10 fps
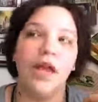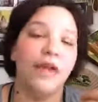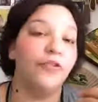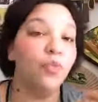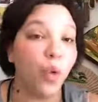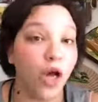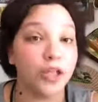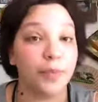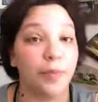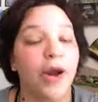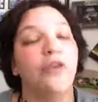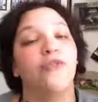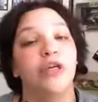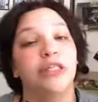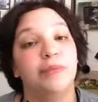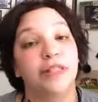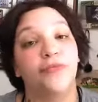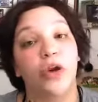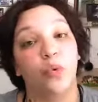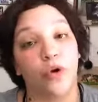If you want to prepare for a
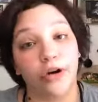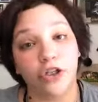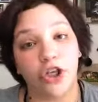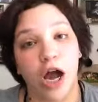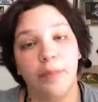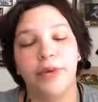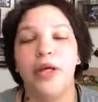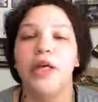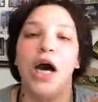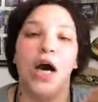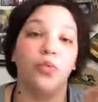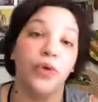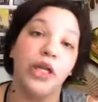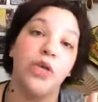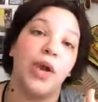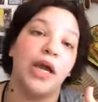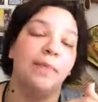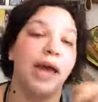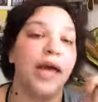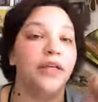specific workshop, I really
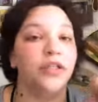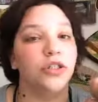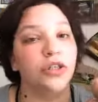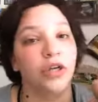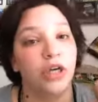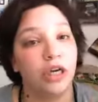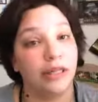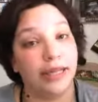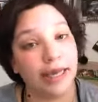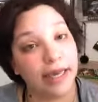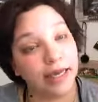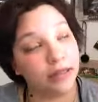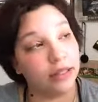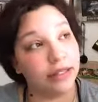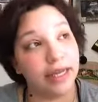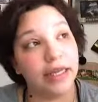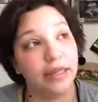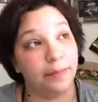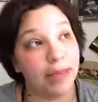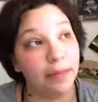recommend clicking the link
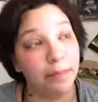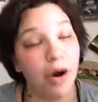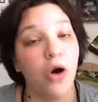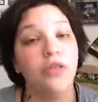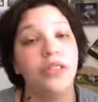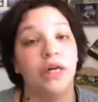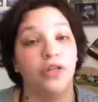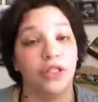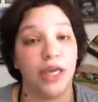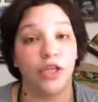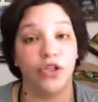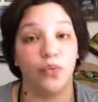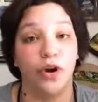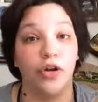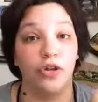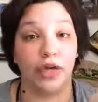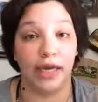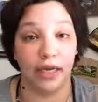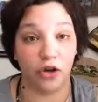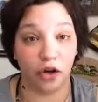in the pinned post, and it'll take you to where you
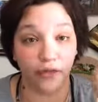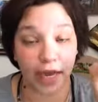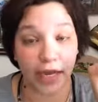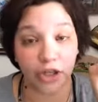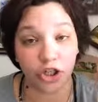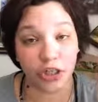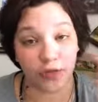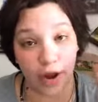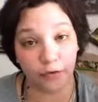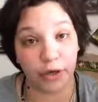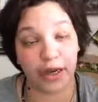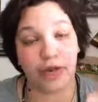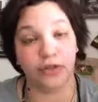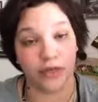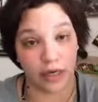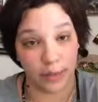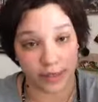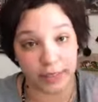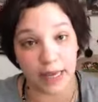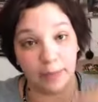can get notifications for every day. There's going to be
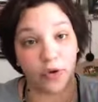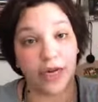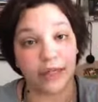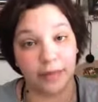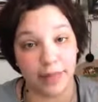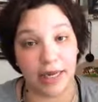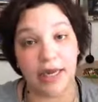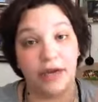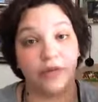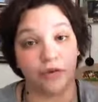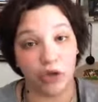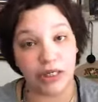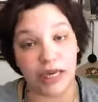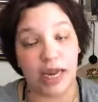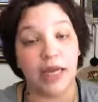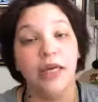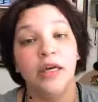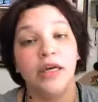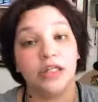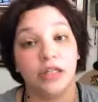a summary at the beginning of every day
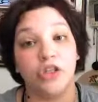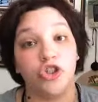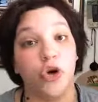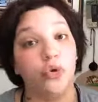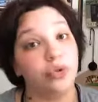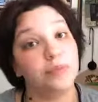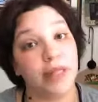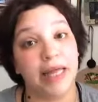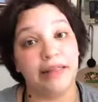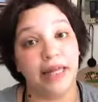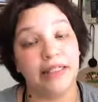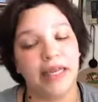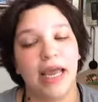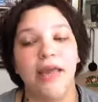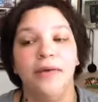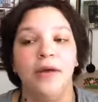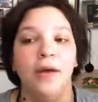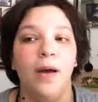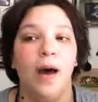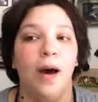to let you know who's playing that day.
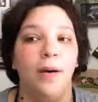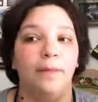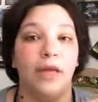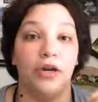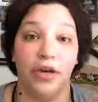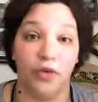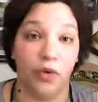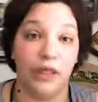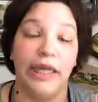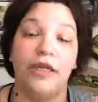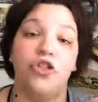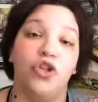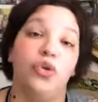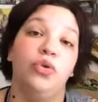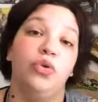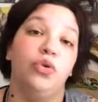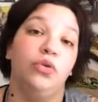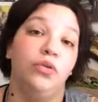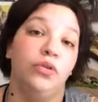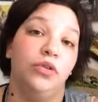It'll give you a link to